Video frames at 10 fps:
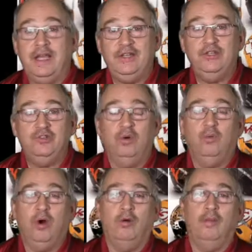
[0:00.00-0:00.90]
Gacy's
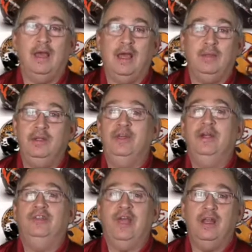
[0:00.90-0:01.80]
doing well in Miami.
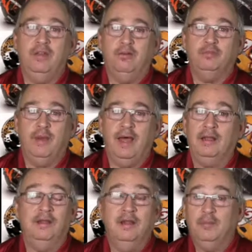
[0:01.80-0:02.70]
Tannehill's
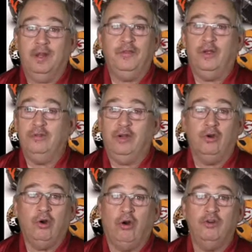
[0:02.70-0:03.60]
back. But I think
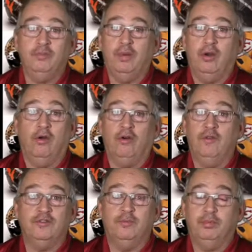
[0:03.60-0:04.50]
Derek Carr is a better
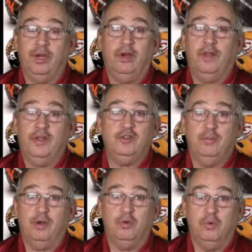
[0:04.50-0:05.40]
offensive player. I think he's a
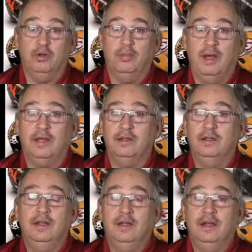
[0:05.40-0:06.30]
better quarterback.
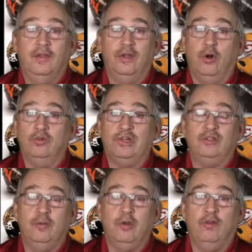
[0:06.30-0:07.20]
I think Oakland's got
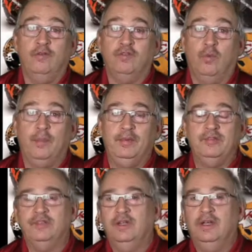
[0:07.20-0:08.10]
too many offensive
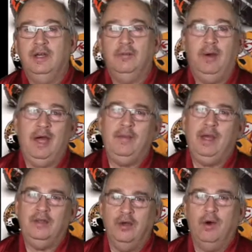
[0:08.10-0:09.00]
weapons. Miami,
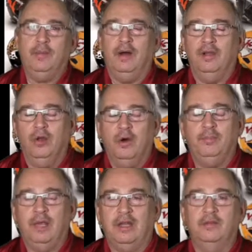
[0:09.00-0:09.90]
I know I'm
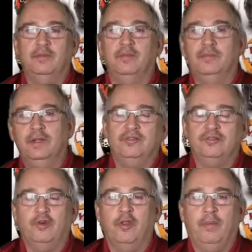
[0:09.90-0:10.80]
picking them to
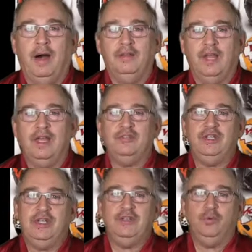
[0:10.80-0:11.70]
stir the pot in the AFC
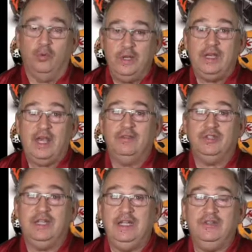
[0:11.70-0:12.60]
East, the weak AFC
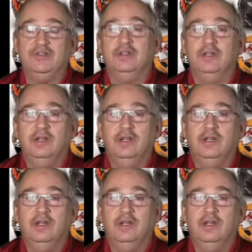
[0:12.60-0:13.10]
East.